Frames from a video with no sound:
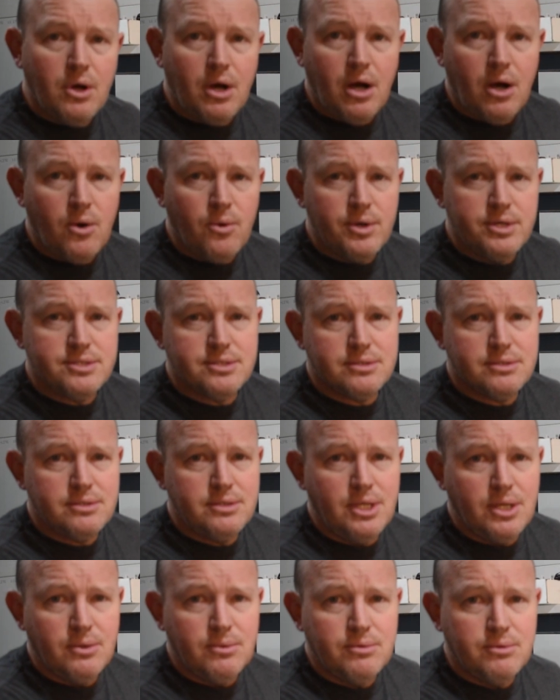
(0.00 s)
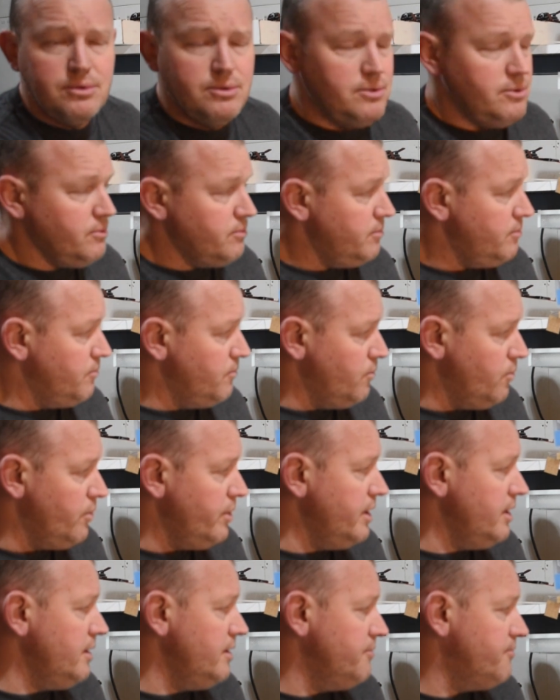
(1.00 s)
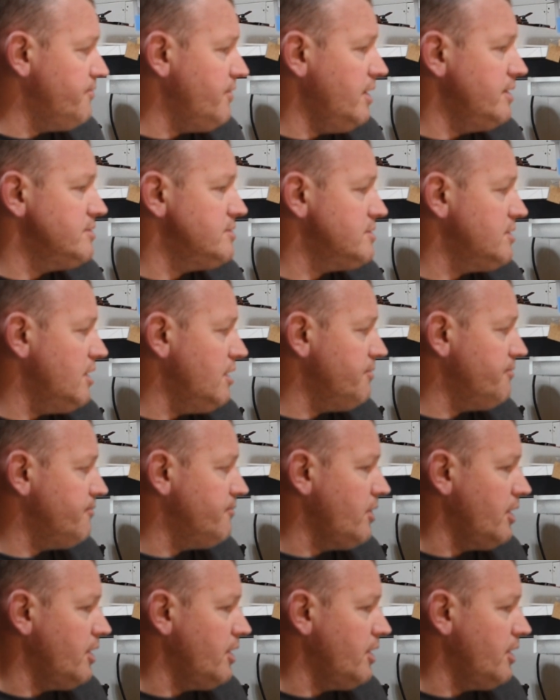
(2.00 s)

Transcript: Always, really fun stuff.